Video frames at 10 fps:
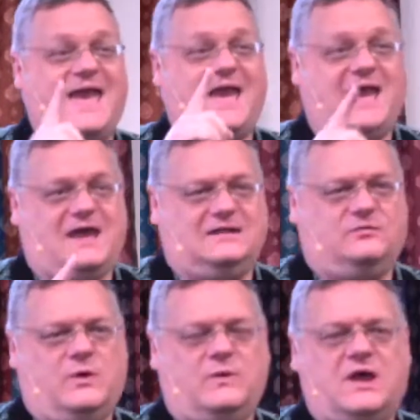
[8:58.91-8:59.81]
And
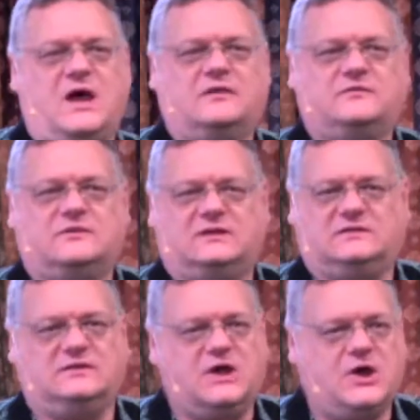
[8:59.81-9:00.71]
what we also get
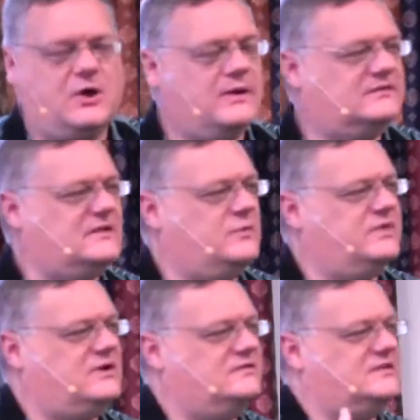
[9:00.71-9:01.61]
to know is that when
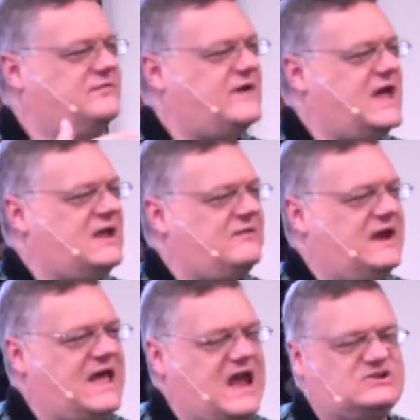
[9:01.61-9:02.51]
there is divine
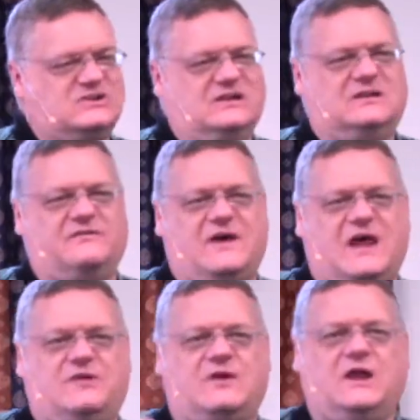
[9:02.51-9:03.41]
right action and
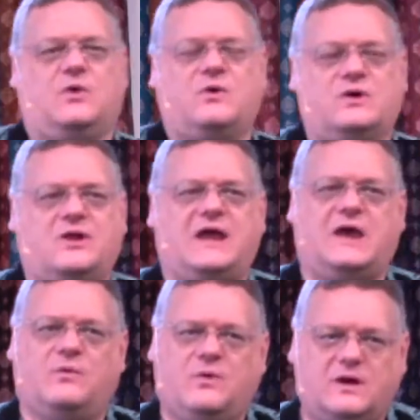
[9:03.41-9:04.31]
divine right order
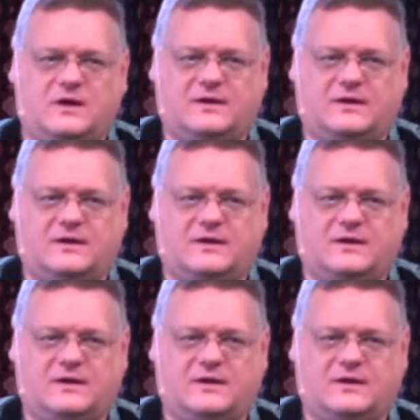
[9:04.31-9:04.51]
at work,